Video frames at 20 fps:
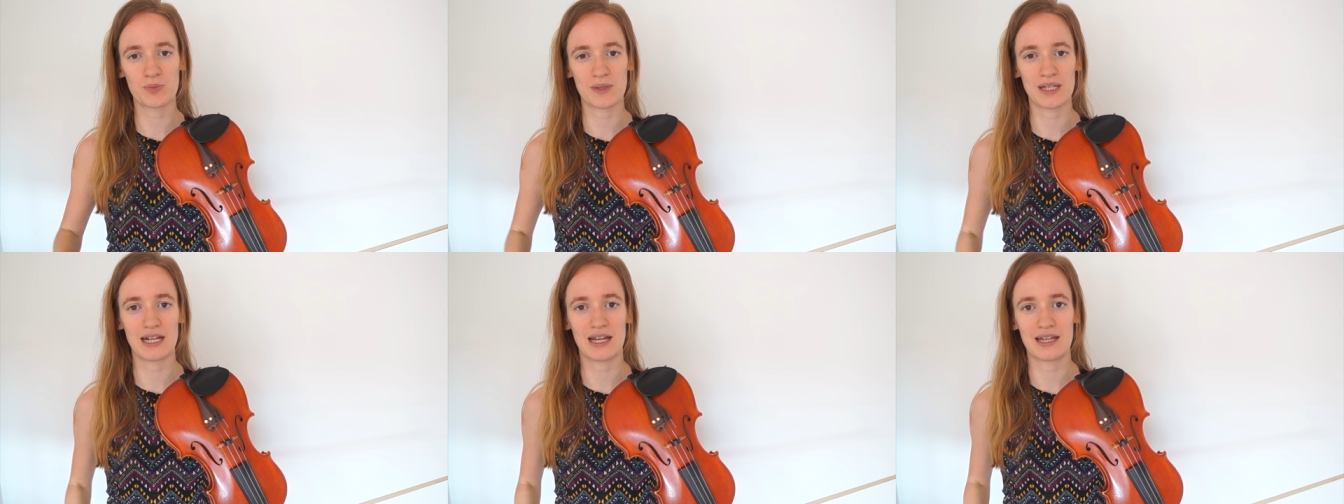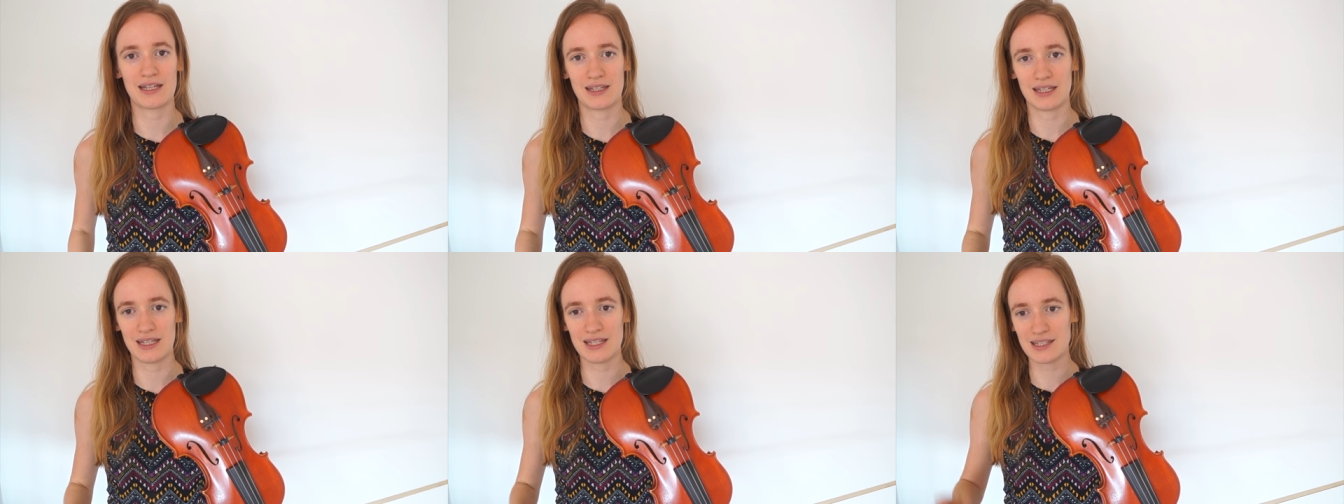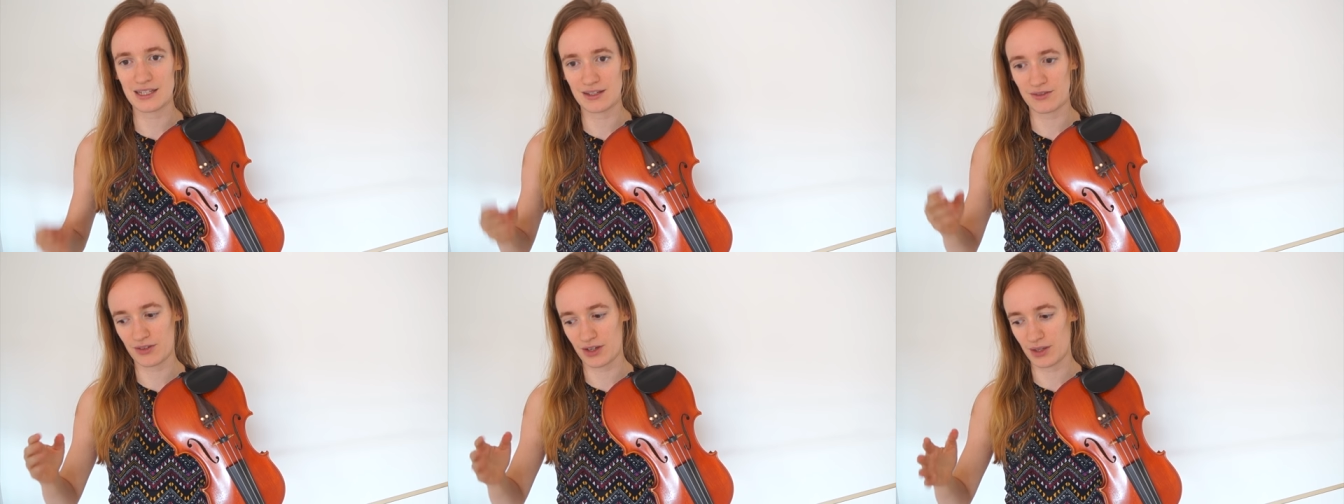be like
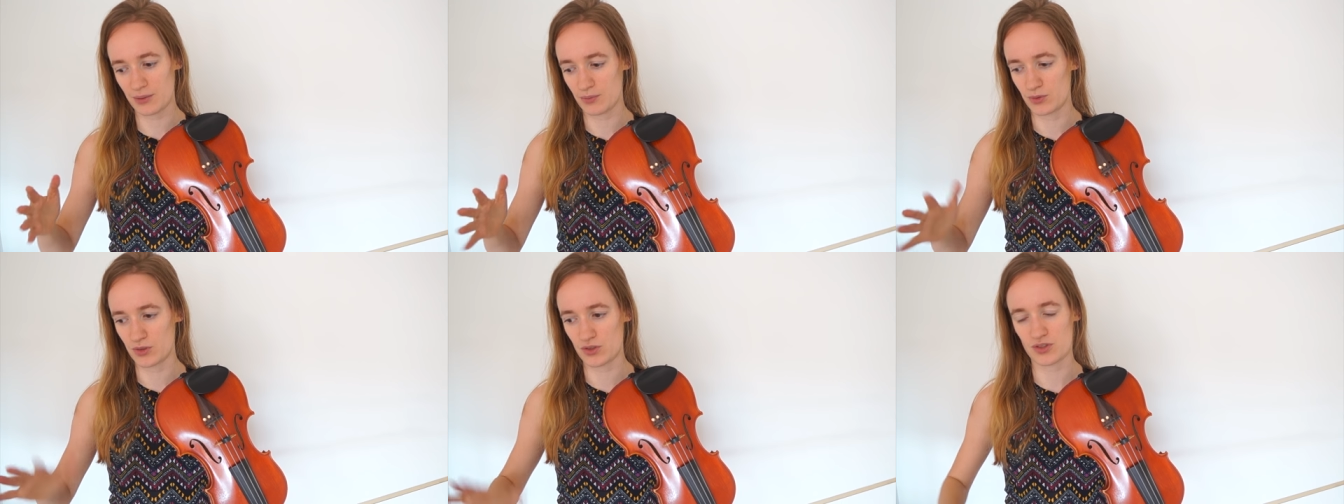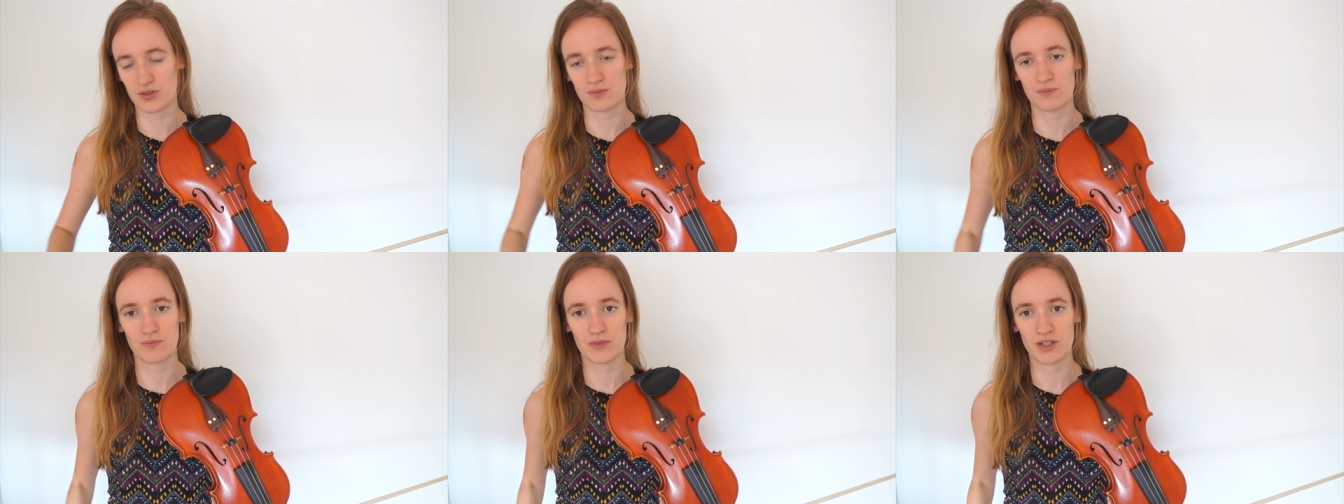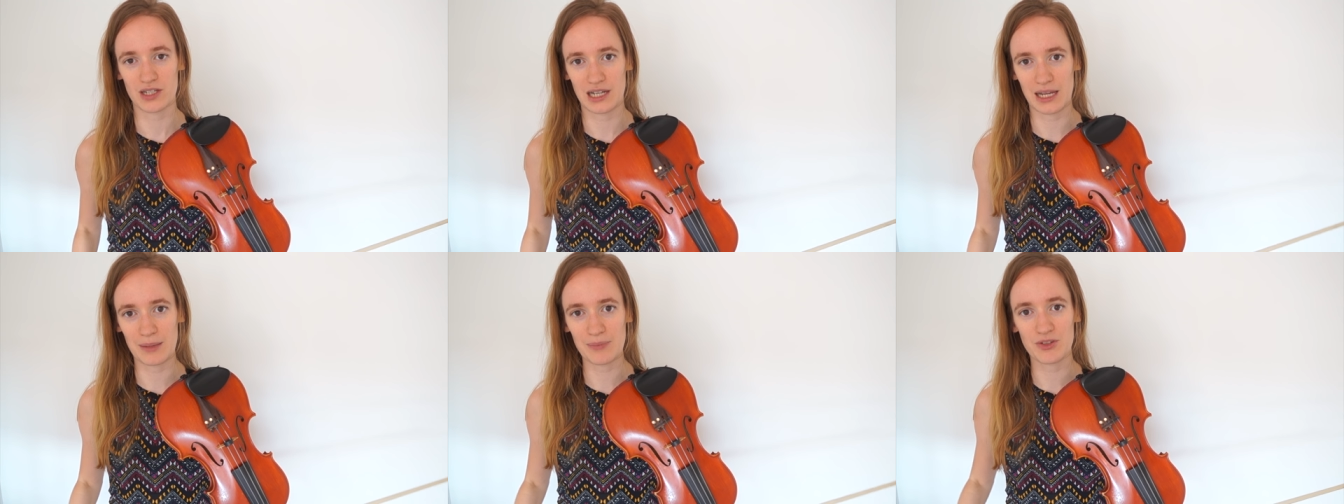this if I would
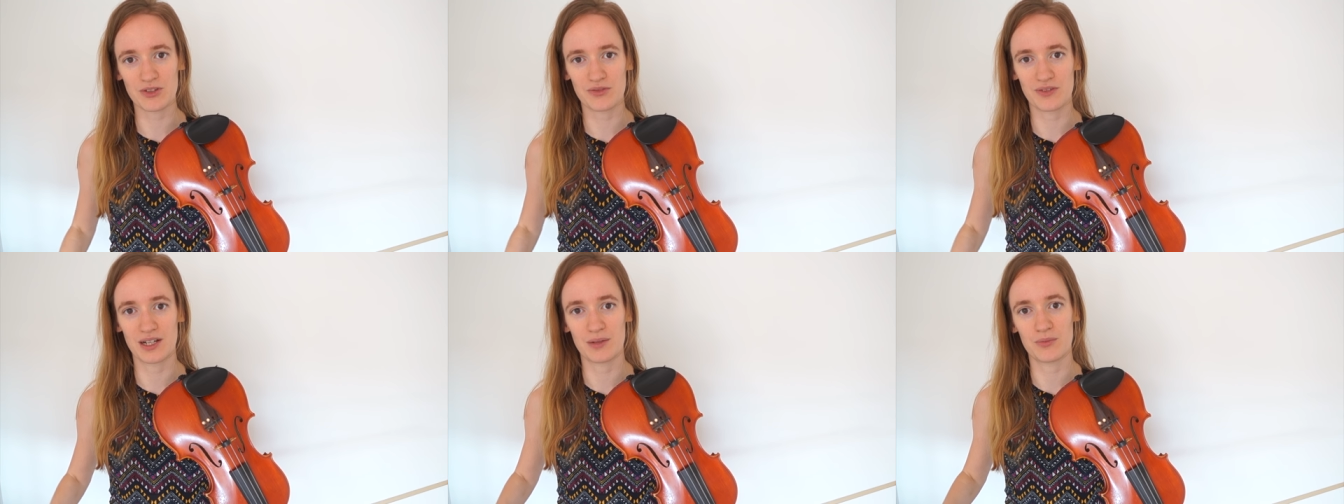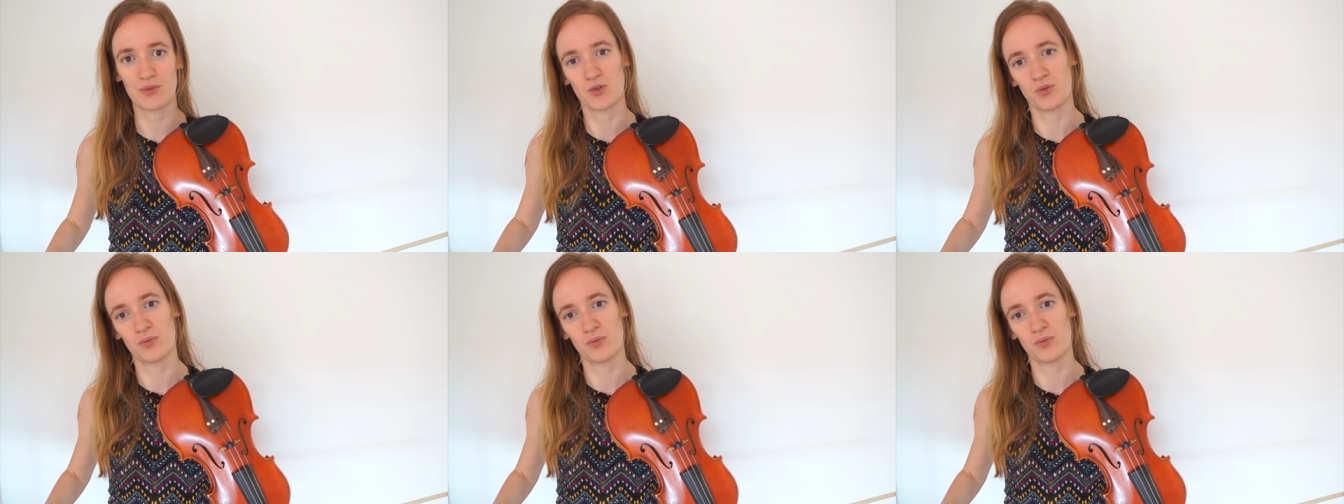clap the rhythm